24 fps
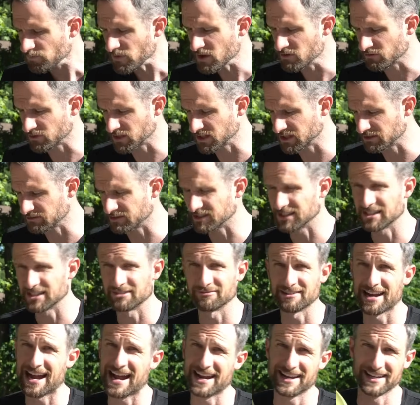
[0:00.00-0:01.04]
Really
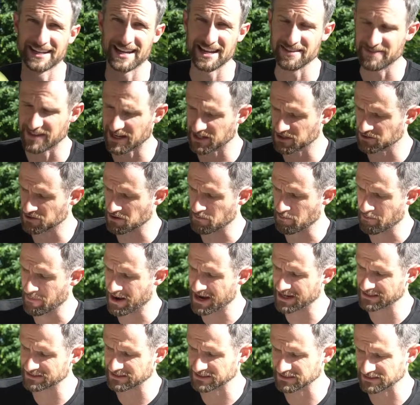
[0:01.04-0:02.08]
rad. Again, they do
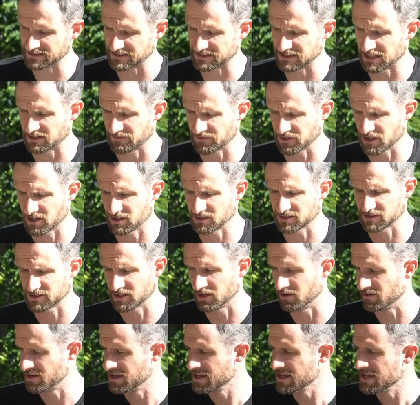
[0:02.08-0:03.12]
amazing stuff, y'all.
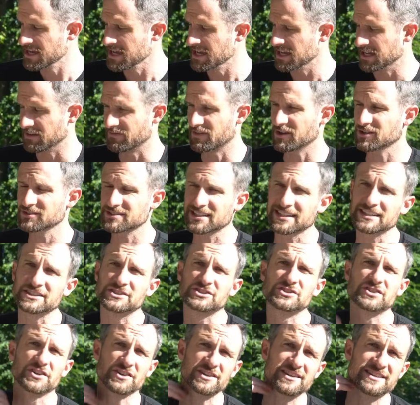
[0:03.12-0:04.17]
So if there's like a
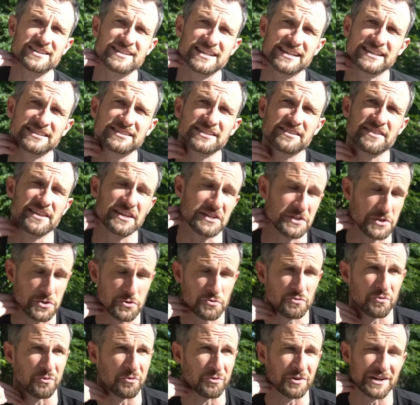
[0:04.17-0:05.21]
certain disc that you
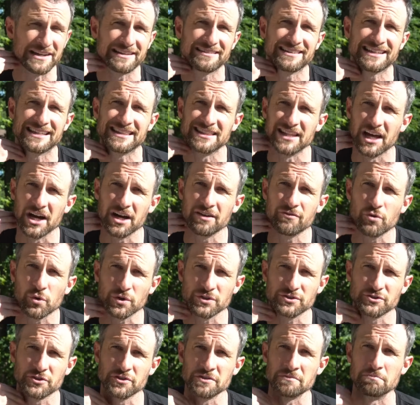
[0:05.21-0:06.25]
really love or a
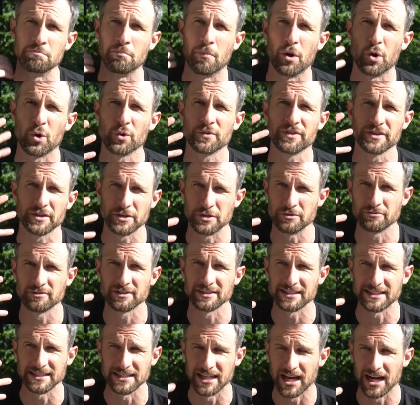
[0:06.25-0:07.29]
certain mold that you
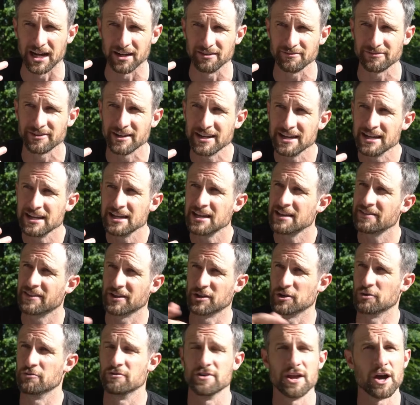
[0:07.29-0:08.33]
really love that
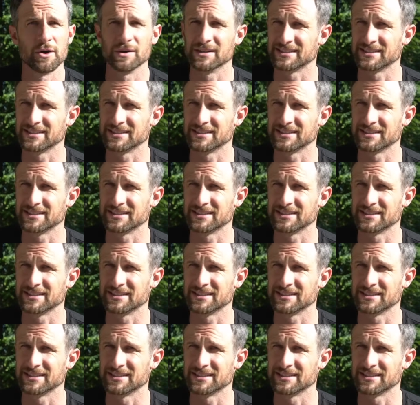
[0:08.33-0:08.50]
you know